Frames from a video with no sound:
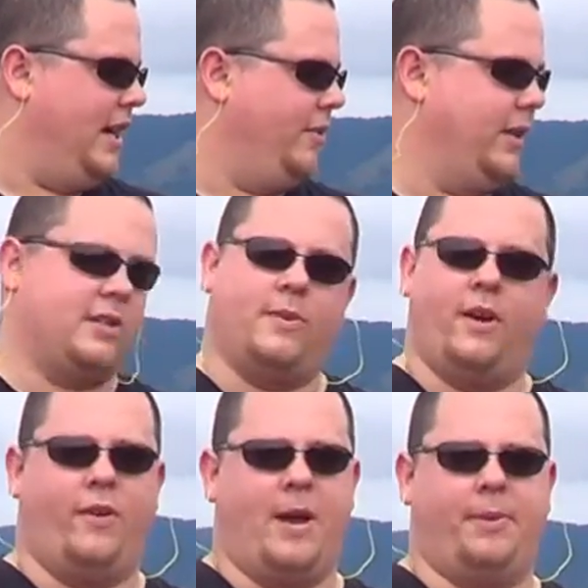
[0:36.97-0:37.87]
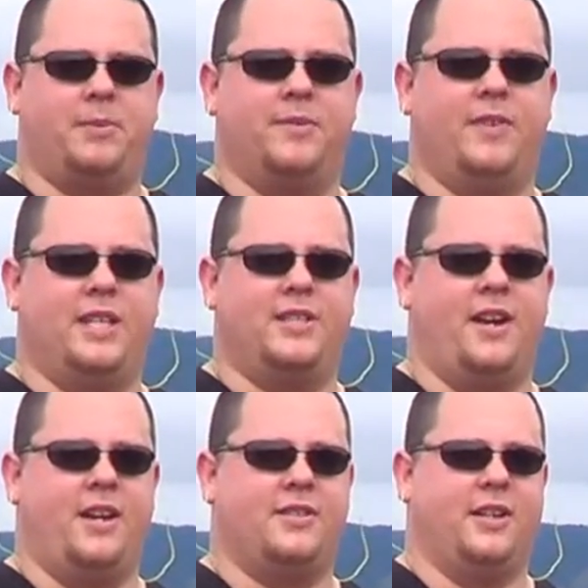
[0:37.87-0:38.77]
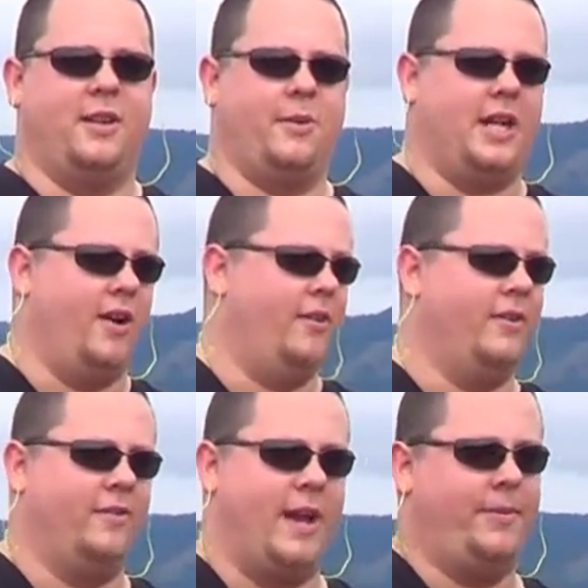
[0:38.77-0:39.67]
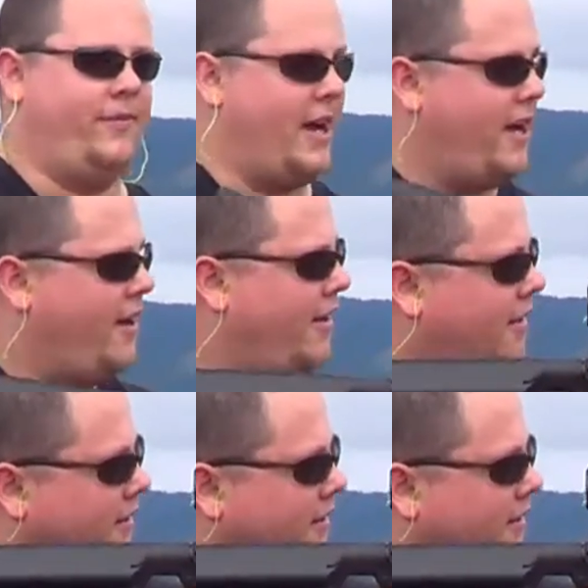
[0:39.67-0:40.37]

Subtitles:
we just want to wrap the bids on it. So here we go. Fire.